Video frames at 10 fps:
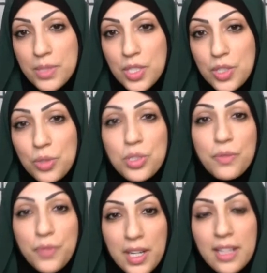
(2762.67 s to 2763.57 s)
to do to
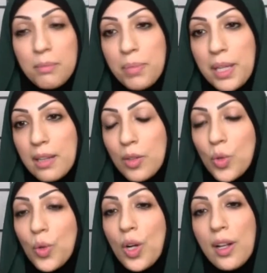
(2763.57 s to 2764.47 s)
fit in and be
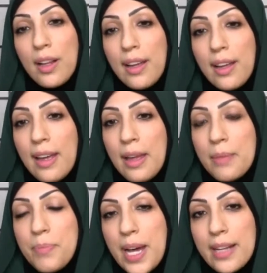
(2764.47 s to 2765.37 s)
cool.
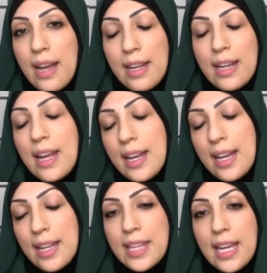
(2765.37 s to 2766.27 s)
But, and I
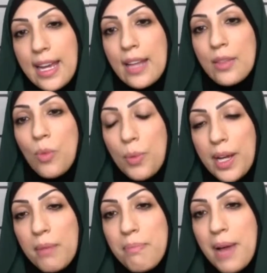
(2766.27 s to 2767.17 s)
think, again, when we
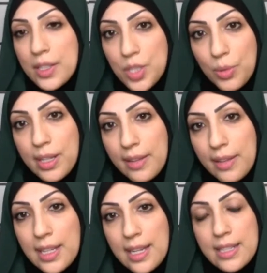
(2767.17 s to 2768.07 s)
come back to it, I
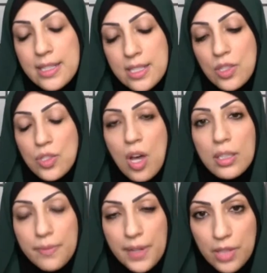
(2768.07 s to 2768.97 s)
think it's the solid
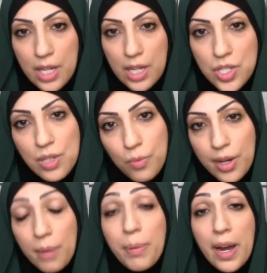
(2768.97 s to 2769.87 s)
foundation of what
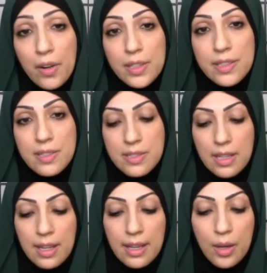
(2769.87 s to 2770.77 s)
our parents,
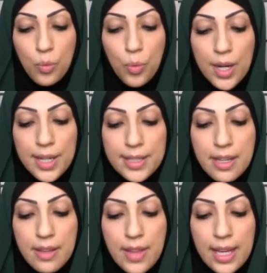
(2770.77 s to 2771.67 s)
what
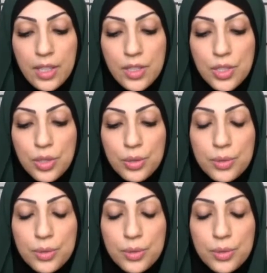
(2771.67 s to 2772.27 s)
they can do